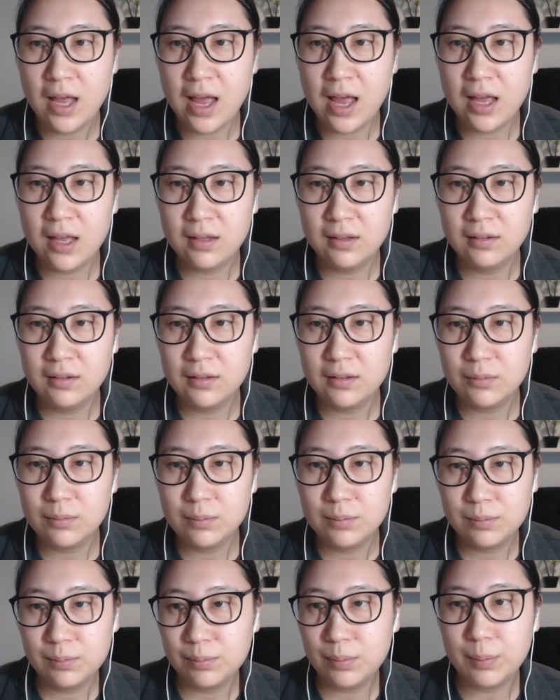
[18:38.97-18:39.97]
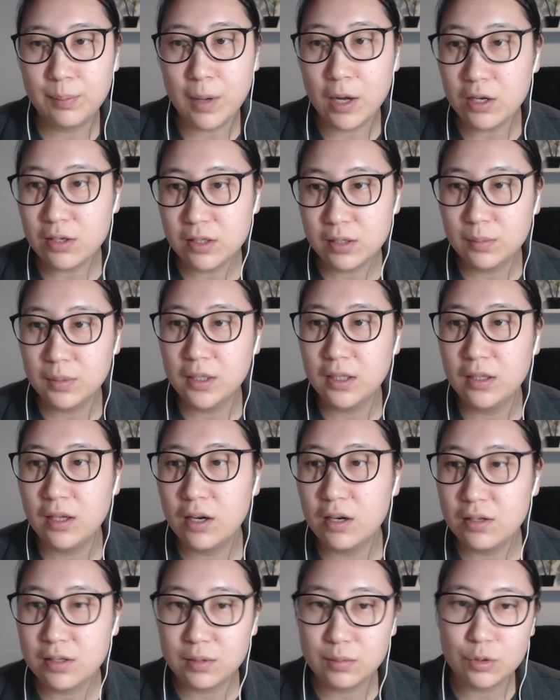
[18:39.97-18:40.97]
and possibly there
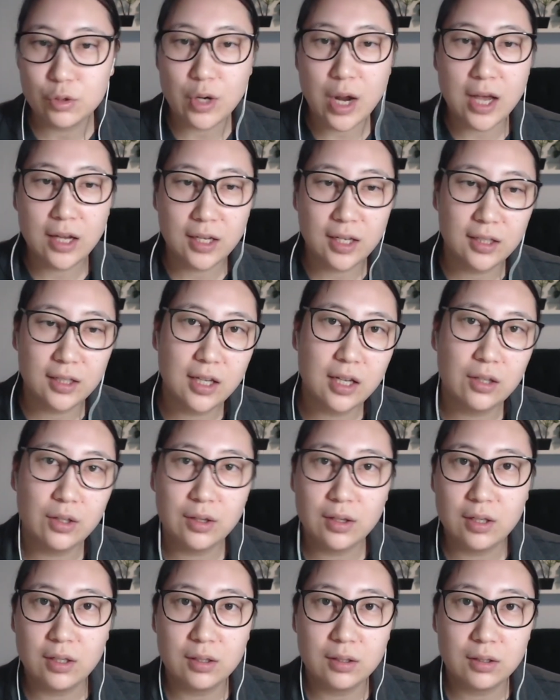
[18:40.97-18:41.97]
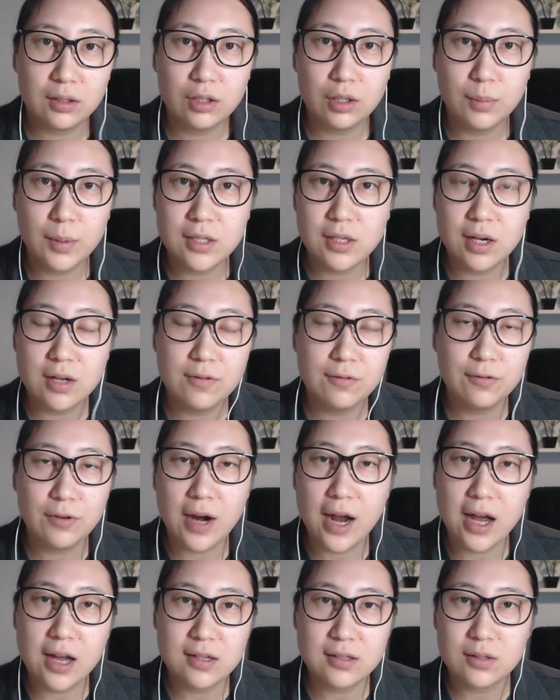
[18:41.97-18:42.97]
are some tracking that could be done for
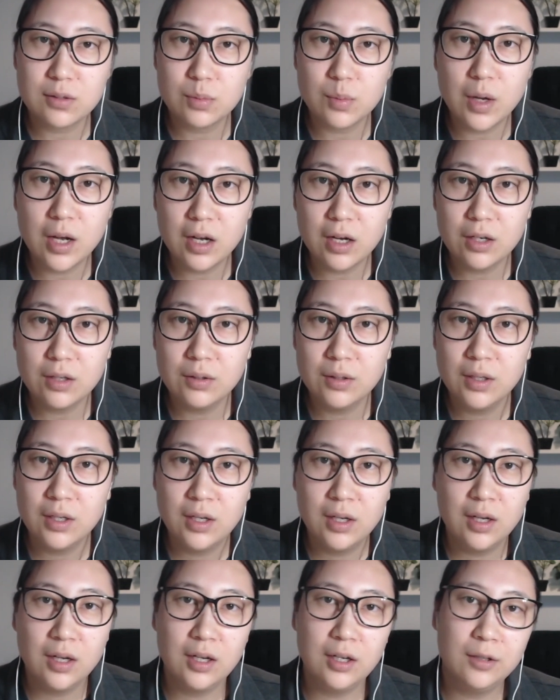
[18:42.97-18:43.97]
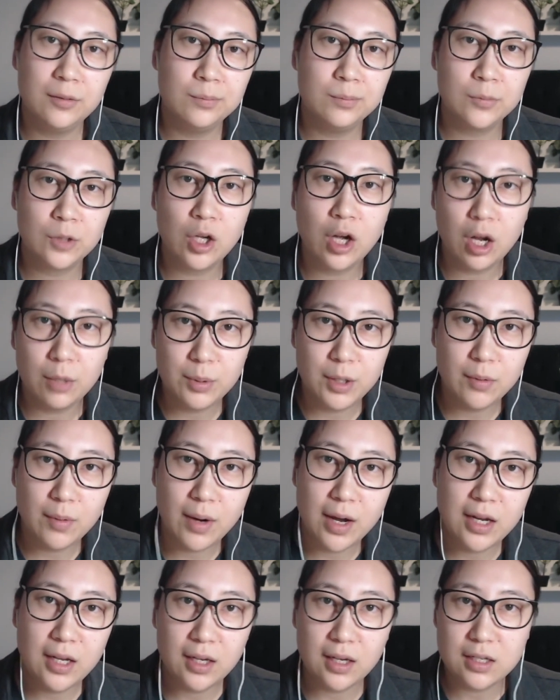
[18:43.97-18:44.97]
ads as well,
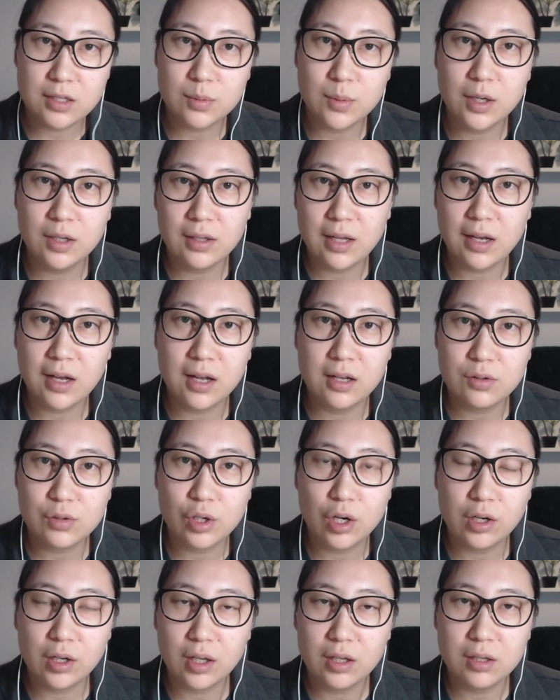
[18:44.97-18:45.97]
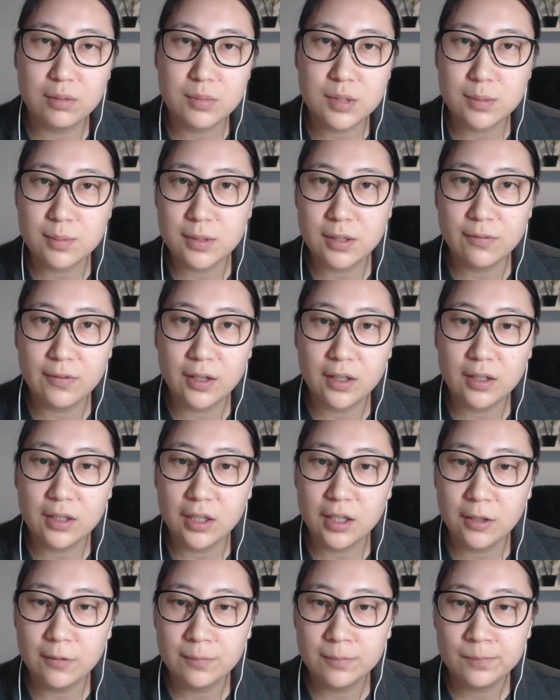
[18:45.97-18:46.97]
copywriting as well, that kind of target them
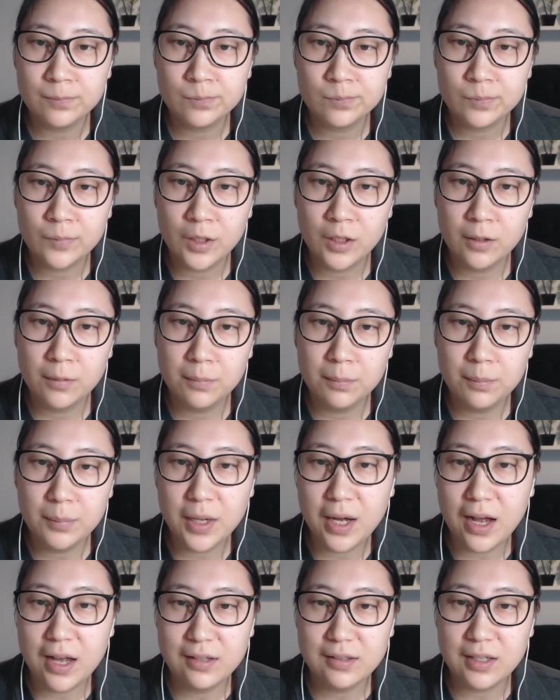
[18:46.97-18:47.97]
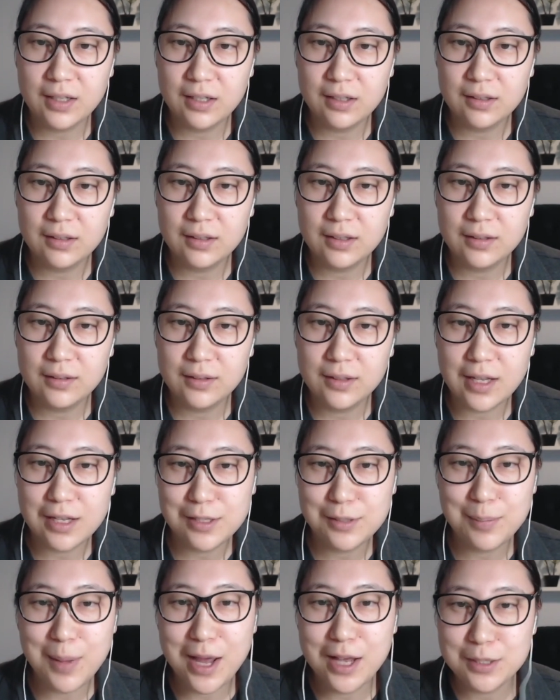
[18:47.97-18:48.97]
specifically. But I think
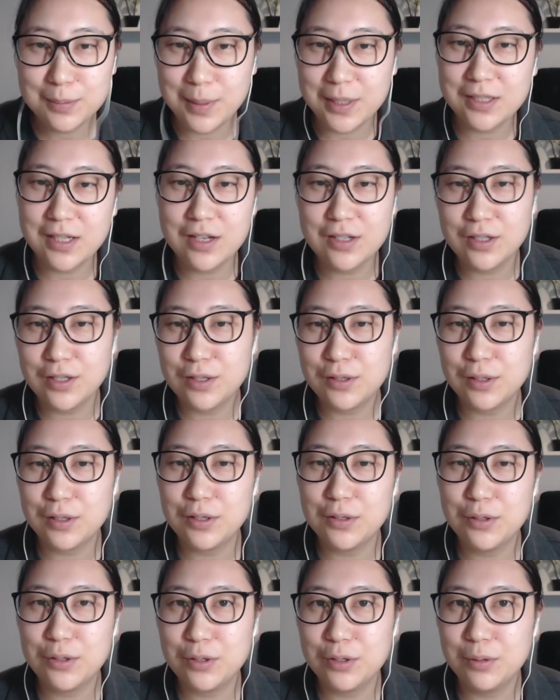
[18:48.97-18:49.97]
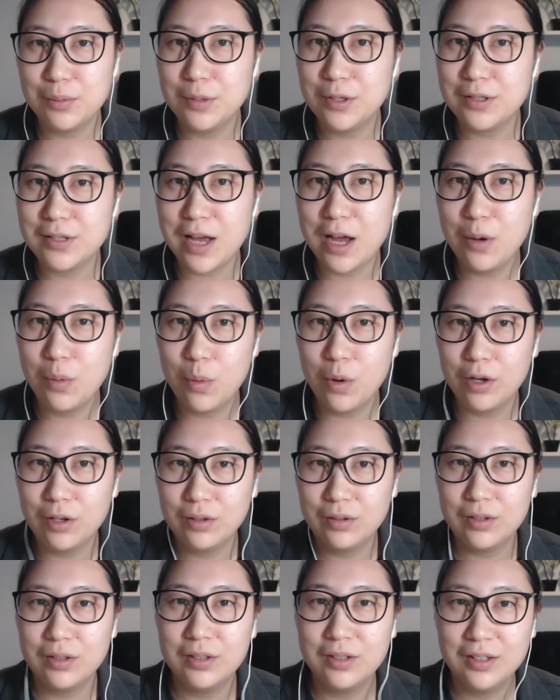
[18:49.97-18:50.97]
that's my expectation as a consumer, is I
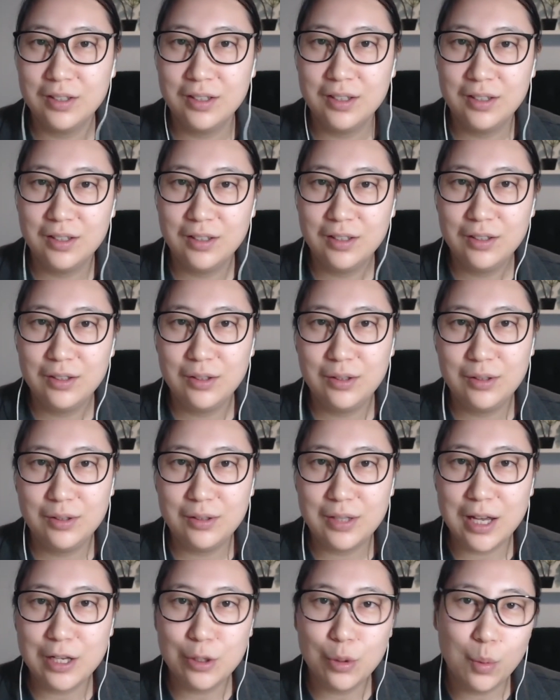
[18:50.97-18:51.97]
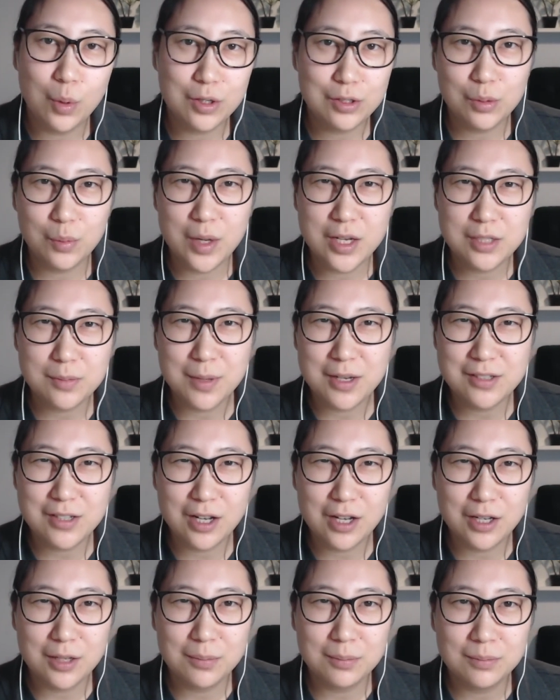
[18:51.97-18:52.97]
don't want to waste my
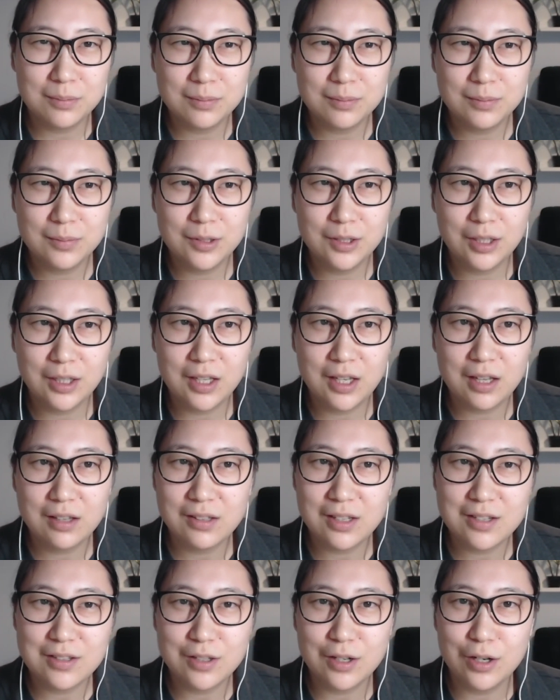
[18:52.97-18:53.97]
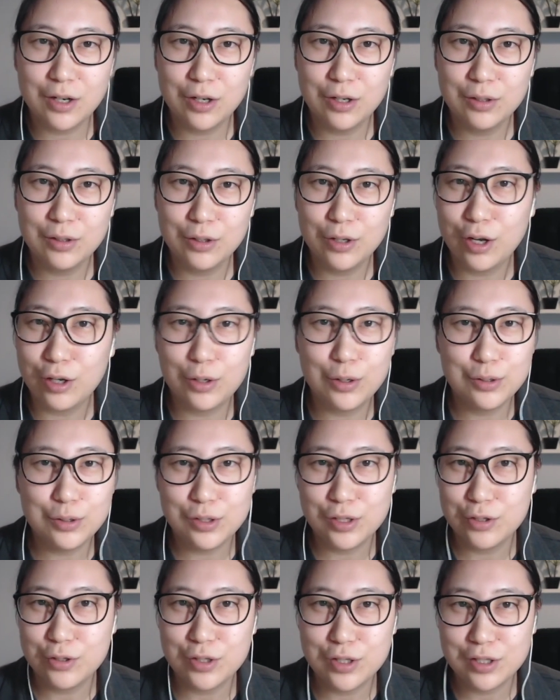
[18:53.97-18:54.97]
time looking at things that are not going to
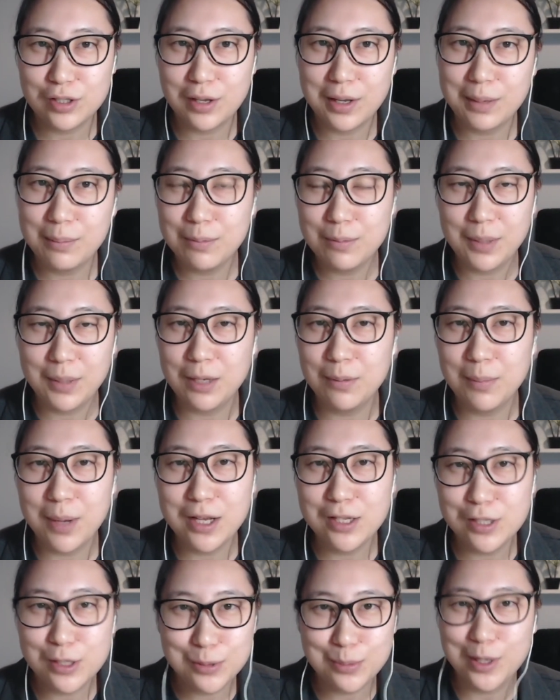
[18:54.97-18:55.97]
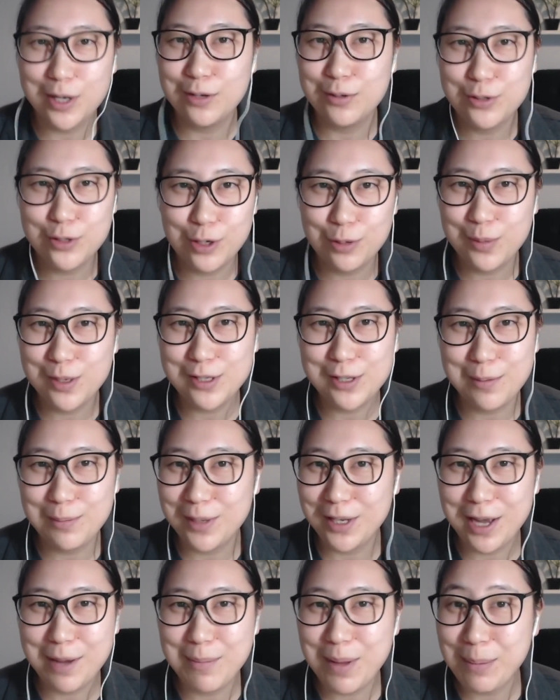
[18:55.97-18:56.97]
interest me. Might as well show me
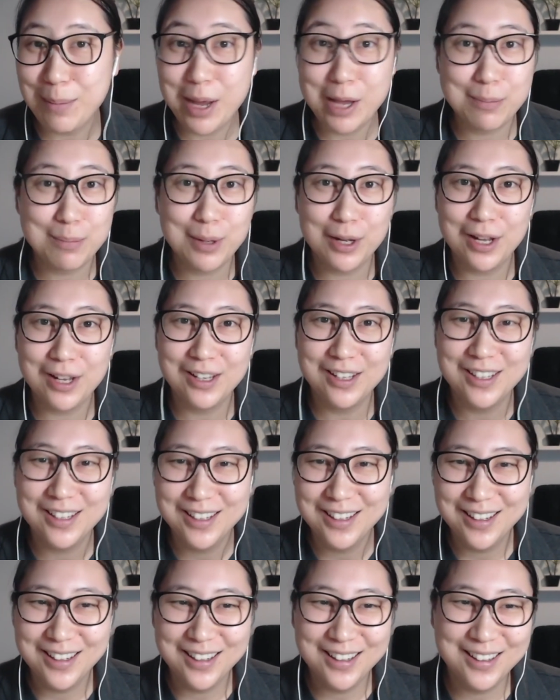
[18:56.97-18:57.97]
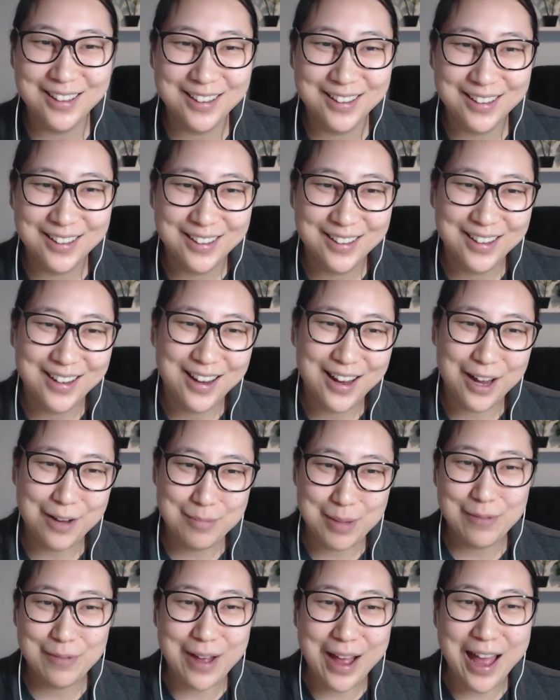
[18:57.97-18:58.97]
something I might buy.
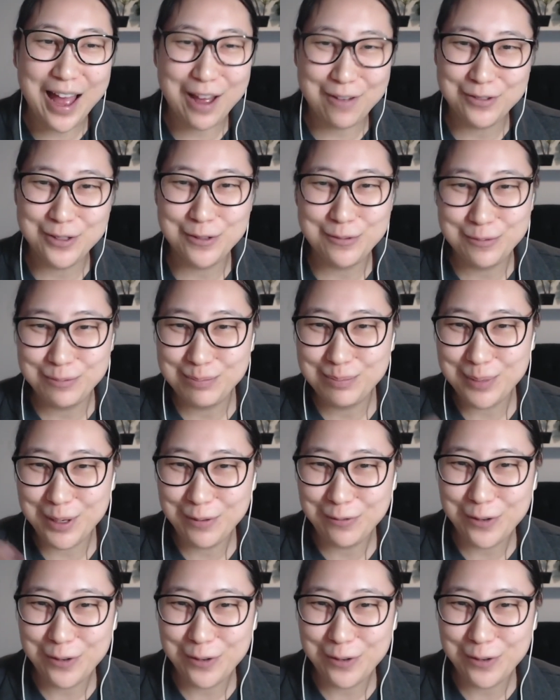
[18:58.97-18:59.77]
If I have to be